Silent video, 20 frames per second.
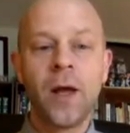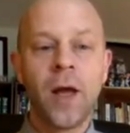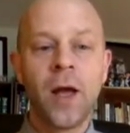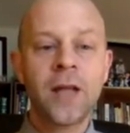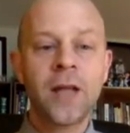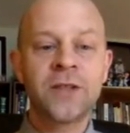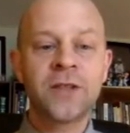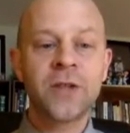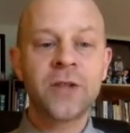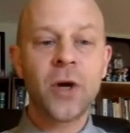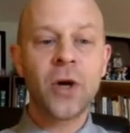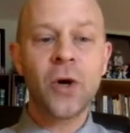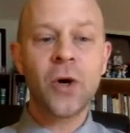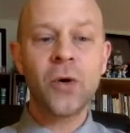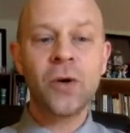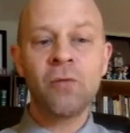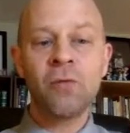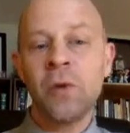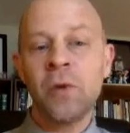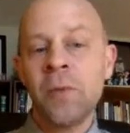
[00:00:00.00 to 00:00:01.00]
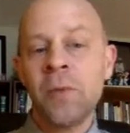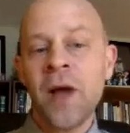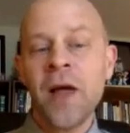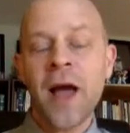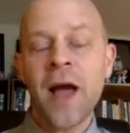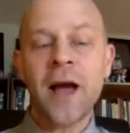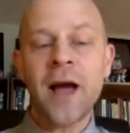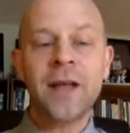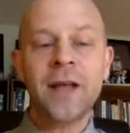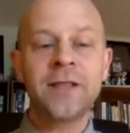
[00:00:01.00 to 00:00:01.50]
And so we might
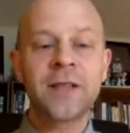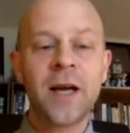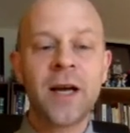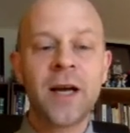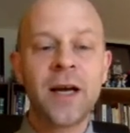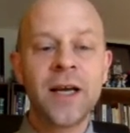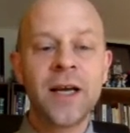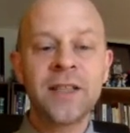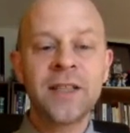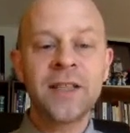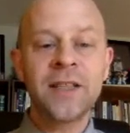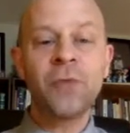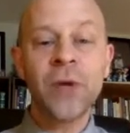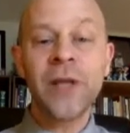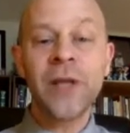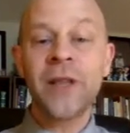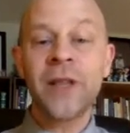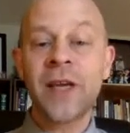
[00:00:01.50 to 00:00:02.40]
ask, is it really